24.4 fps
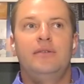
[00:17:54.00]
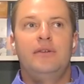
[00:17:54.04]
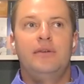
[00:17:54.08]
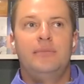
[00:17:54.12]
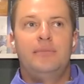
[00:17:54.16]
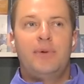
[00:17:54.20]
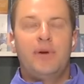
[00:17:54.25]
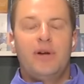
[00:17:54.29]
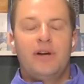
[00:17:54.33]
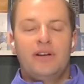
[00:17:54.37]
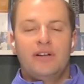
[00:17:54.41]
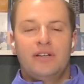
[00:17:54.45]
the
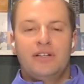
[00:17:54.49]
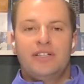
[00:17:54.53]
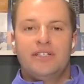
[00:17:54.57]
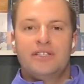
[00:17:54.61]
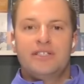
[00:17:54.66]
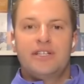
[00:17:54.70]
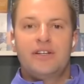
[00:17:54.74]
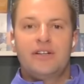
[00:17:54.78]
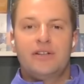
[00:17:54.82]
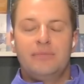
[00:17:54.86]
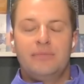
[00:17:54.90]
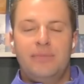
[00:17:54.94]
product
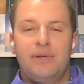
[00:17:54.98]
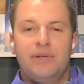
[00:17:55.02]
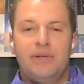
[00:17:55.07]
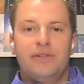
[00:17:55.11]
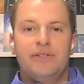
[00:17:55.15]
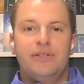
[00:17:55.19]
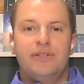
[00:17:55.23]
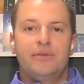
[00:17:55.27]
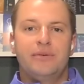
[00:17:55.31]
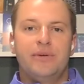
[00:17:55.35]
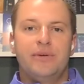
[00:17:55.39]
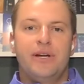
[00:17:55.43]
is called
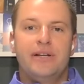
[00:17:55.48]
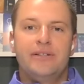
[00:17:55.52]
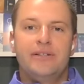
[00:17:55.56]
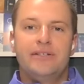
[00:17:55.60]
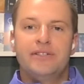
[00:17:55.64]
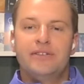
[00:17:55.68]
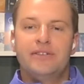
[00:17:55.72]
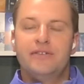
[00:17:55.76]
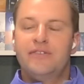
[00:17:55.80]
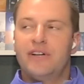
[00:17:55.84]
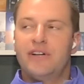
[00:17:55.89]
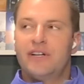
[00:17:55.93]
Build to Rent.
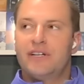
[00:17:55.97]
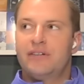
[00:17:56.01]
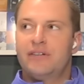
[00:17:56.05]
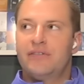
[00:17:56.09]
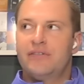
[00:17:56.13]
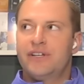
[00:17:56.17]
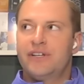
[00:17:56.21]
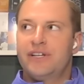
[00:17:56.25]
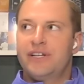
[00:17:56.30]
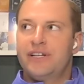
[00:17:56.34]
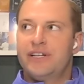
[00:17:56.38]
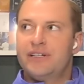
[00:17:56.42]
So
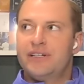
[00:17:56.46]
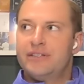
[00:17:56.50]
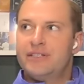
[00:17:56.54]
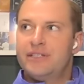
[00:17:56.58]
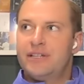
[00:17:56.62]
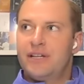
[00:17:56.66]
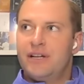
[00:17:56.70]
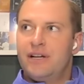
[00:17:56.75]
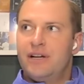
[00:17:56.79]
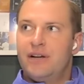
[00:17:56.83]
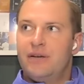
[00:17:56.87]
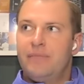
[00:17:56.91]
effectively
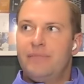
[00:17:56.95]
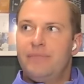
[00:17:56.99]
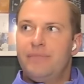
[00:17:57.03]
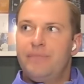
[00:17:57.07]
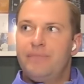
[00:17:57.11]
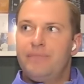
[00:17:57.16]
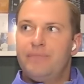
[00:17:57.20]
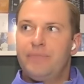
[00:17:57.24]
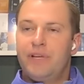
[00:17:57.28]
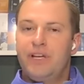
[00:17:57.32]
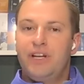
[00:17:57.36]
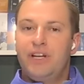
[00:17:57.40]
it's,
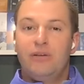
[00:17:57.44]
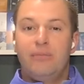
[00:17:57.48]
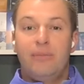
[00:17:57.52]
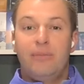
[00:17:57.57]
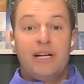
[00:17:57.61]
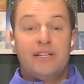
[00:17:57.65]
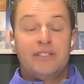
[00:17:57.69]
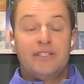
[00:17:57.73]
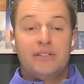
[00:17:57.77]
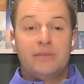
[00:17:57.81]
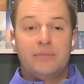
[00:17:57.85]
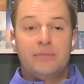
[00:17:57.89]

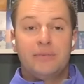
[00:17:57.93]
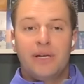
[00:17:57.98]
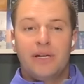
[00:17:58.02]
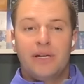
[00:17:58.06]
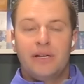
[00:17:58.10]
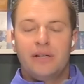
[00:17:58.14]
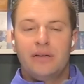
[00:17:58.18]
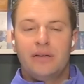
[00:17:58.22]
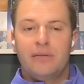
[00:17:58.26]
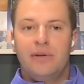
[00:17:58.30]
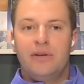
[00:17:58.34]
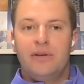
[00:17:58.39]
master
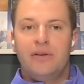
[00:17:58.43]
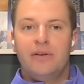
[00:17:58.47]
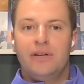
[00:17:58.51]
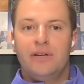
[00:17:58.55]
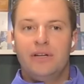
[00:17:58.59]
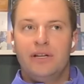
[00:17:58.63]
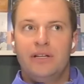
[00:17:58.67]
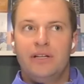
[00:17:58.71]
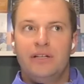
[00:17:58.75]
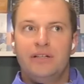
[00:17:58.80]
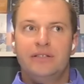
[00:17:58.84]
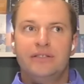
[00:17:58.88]
planned
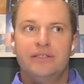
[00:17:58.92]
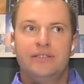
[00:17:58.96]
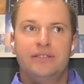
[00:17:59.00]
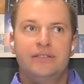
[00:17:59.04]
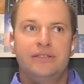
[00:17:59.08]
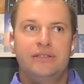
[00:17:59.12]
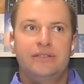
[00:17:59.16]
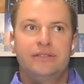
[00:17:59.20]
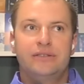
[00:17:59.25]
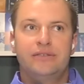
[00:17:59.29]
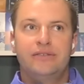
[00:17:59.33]
communities,